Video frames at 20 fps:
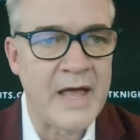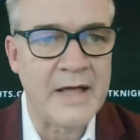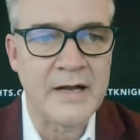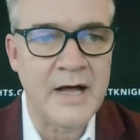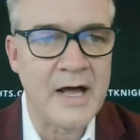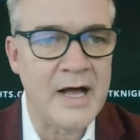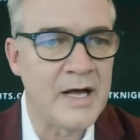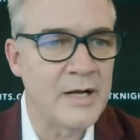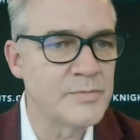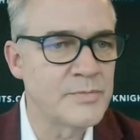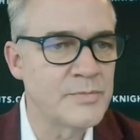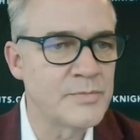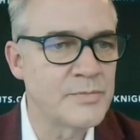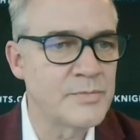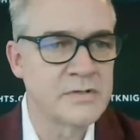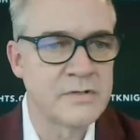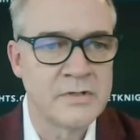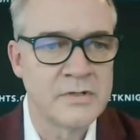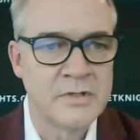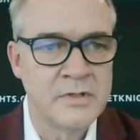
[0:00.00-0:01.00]
Pat
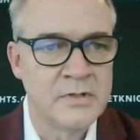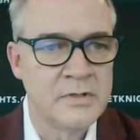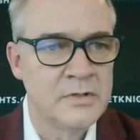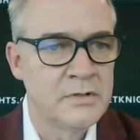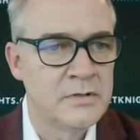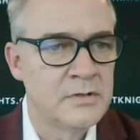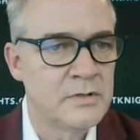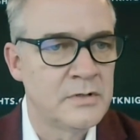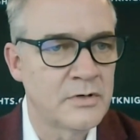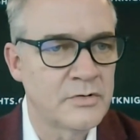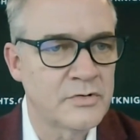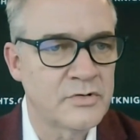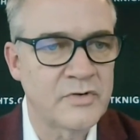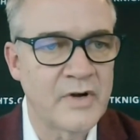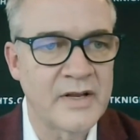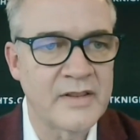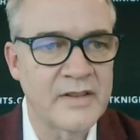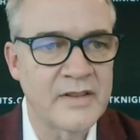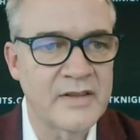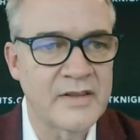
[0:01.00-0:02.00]
Hobbs,
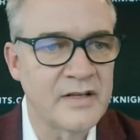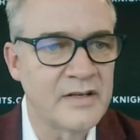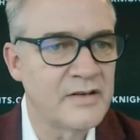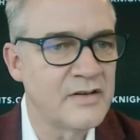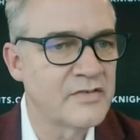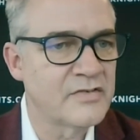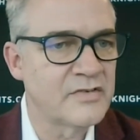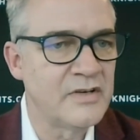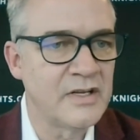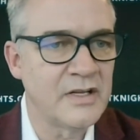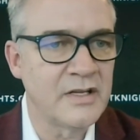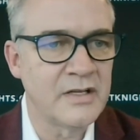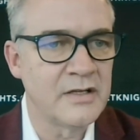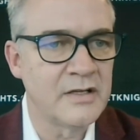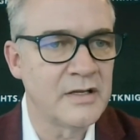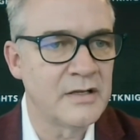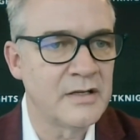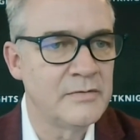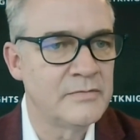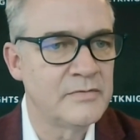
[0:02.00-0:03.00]
strength and conditioning,
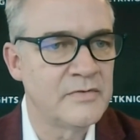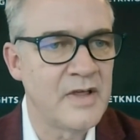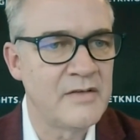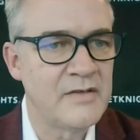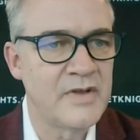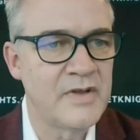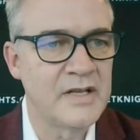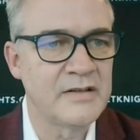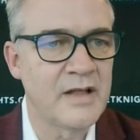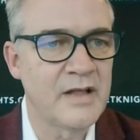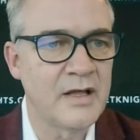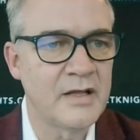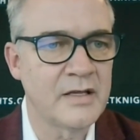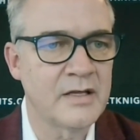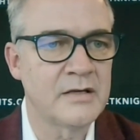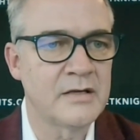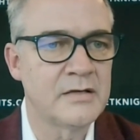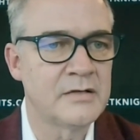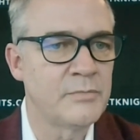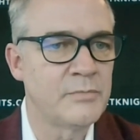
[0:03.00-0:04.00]
Dave Van
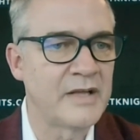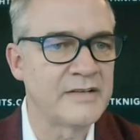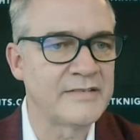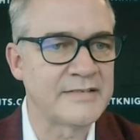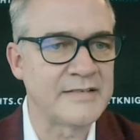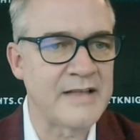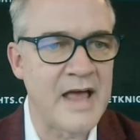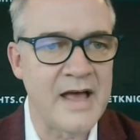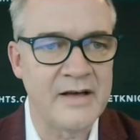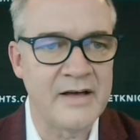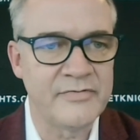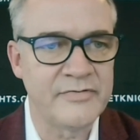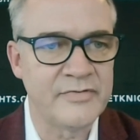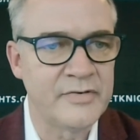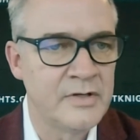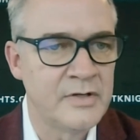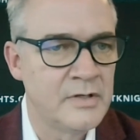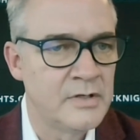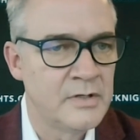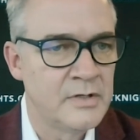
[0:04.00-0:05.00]
Dyke, my
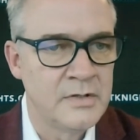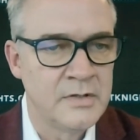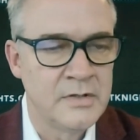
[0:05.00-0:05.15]
staff.